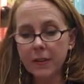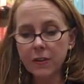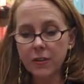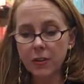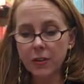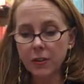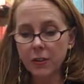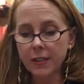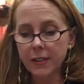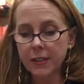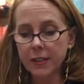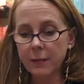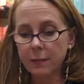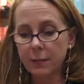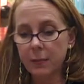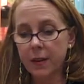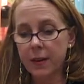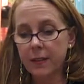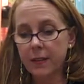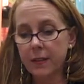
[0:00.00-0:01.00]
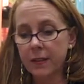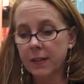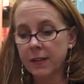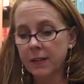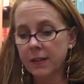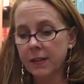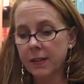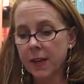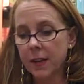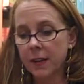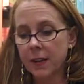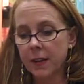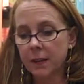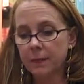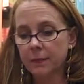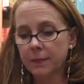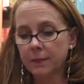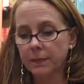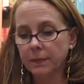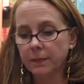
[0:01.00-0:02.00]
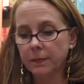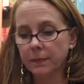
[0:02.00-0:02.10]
She took a deep breath and sat up.